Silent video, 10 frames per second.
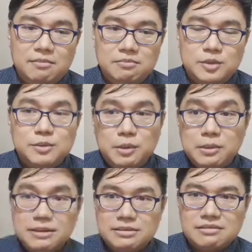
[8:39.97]
which we
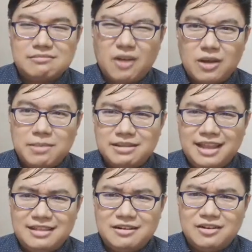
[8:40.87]
will talk about
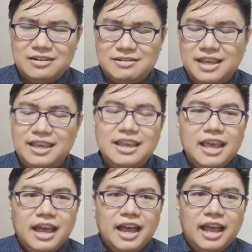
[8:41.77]
later on, okay,
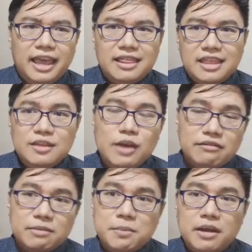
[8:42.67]
and then you
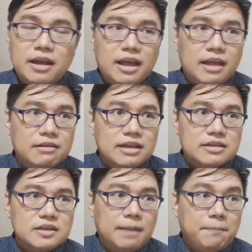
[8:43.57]
have
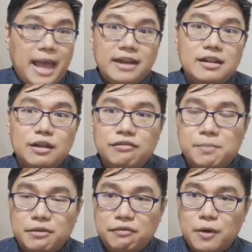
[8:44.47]
a panel of
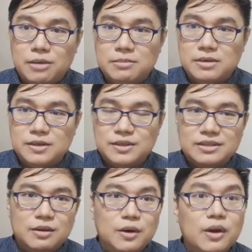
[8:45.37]

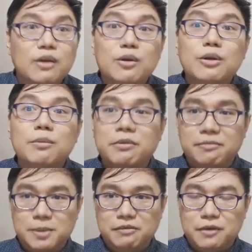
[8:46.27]
performers or a group
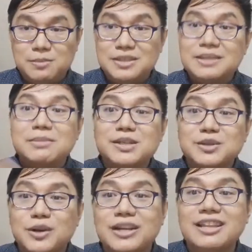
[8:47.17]
of performers na
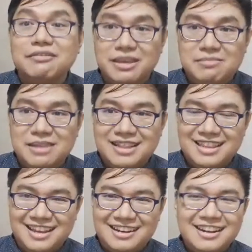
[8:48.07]
majority female
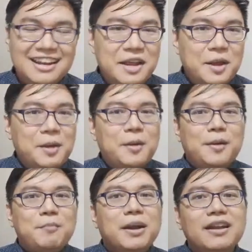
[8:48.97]
din,
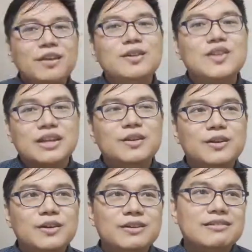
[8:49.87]
parang
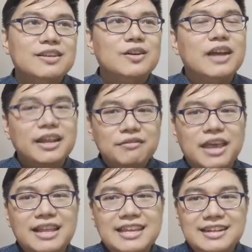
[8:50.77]
you're kind of
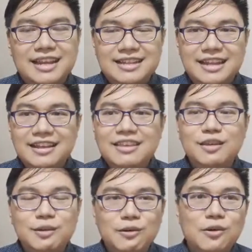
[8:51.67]
alienating
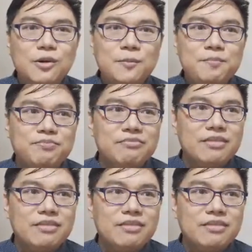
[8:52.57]
yung